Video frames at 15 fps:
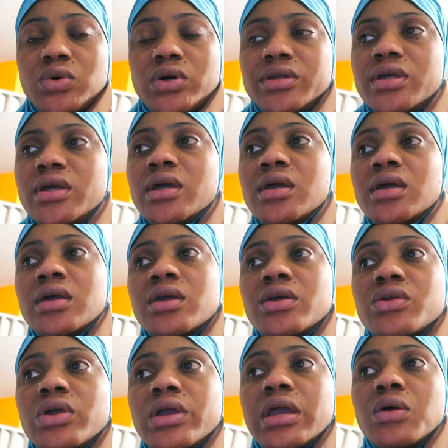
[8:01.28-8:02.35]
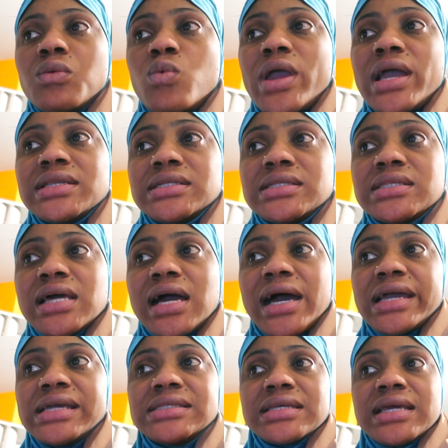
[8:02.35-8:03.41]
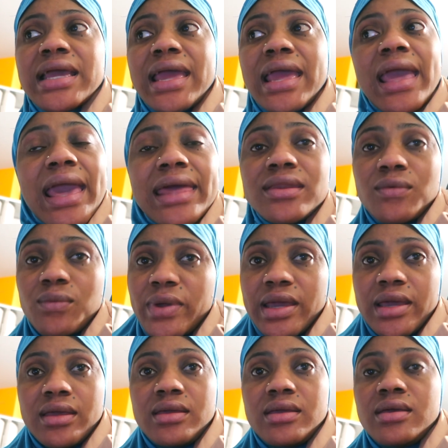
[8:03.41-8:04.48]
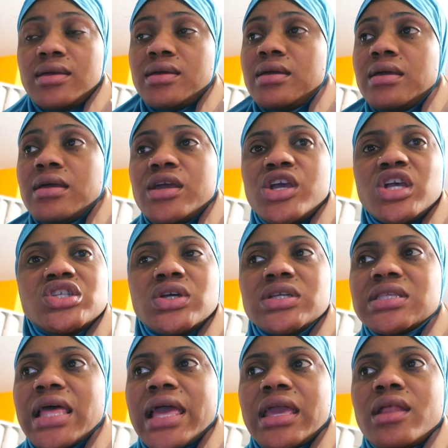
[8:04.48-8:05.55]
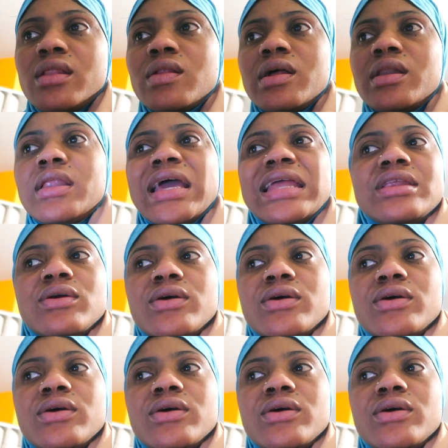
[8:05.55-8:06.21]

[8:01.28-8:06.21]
one, you can wear the tight anywhere. It's just like any